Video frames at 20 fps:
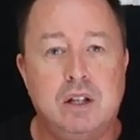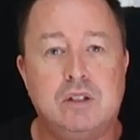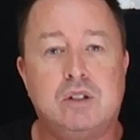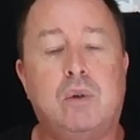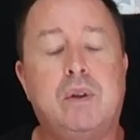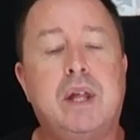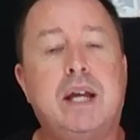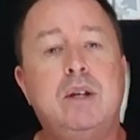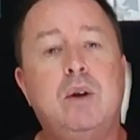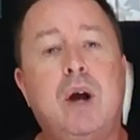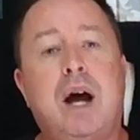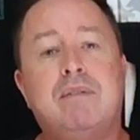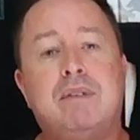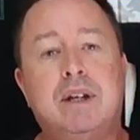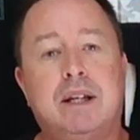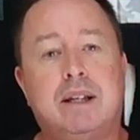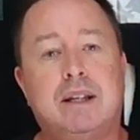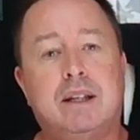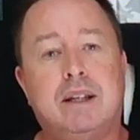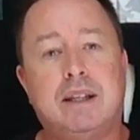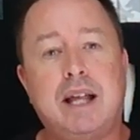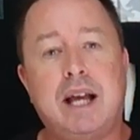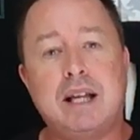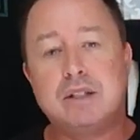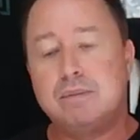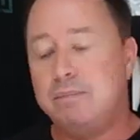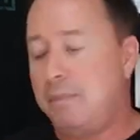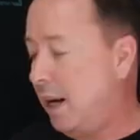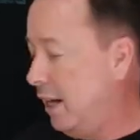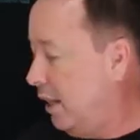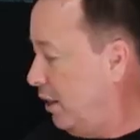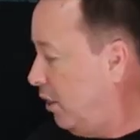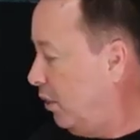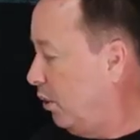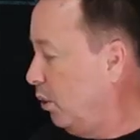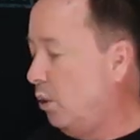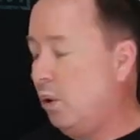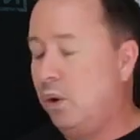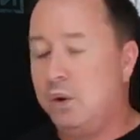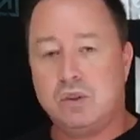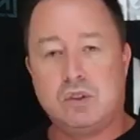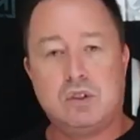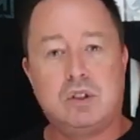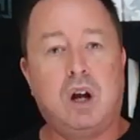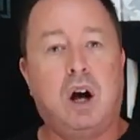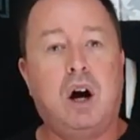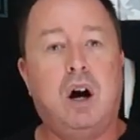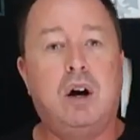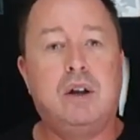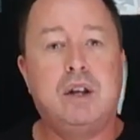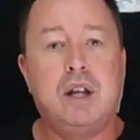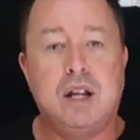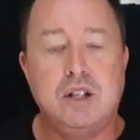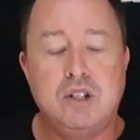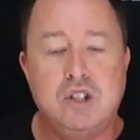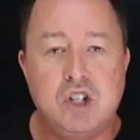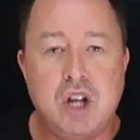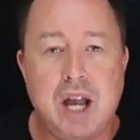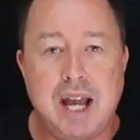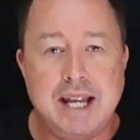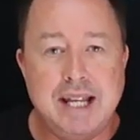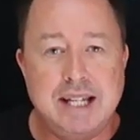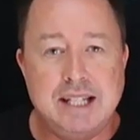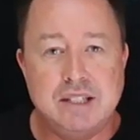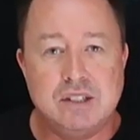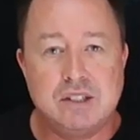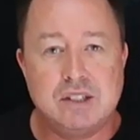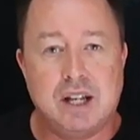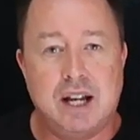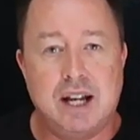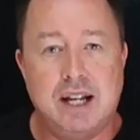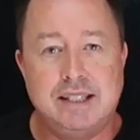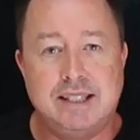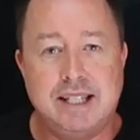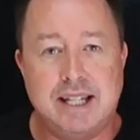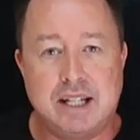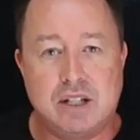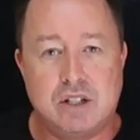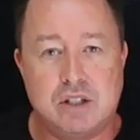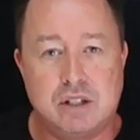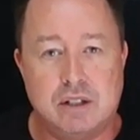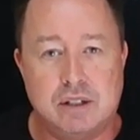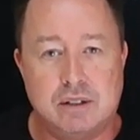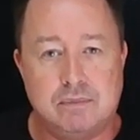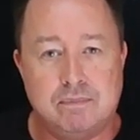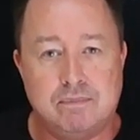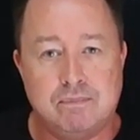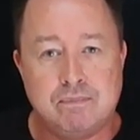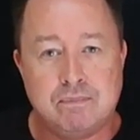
So there you have it. That's my thoughts on Jane's Addiction.